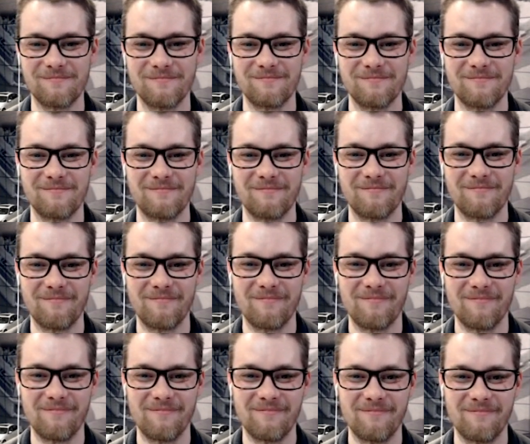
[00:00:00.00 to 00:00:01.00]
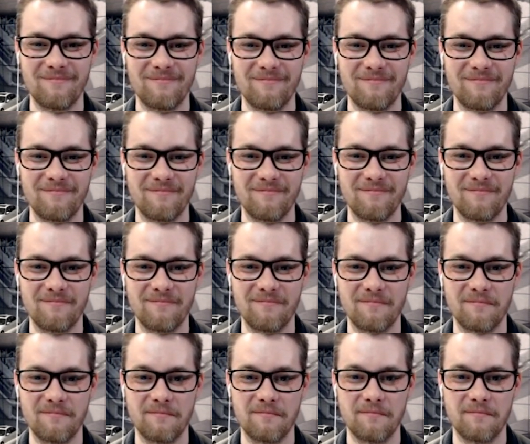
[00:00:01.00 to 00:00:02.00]

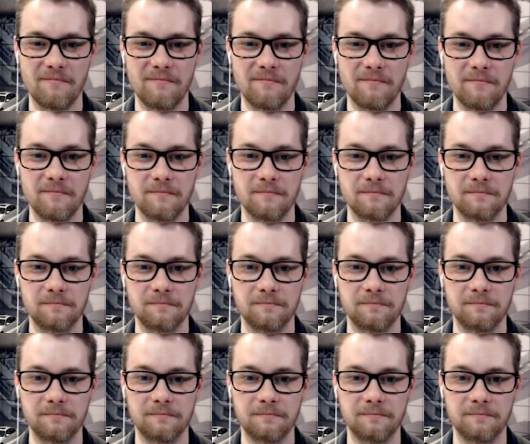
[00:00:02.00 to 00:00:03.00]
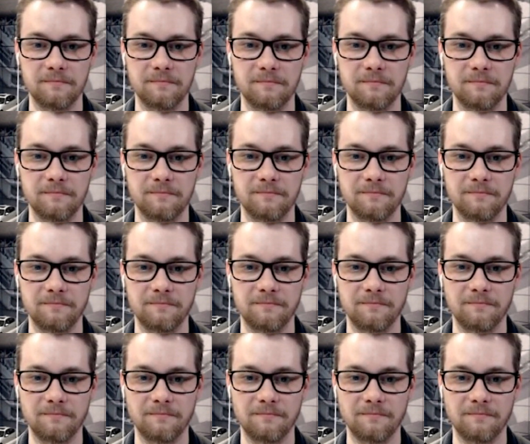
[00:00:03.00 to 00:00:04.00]

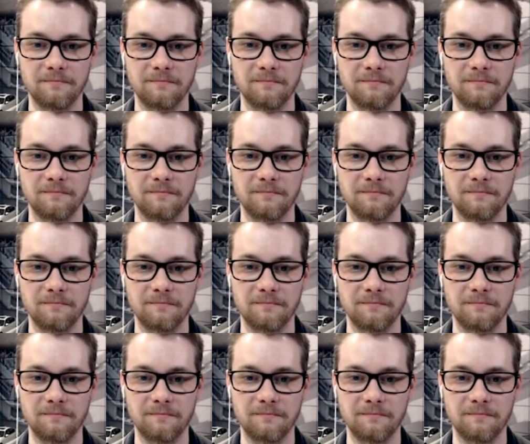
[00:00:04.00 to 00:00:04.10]
[no speech]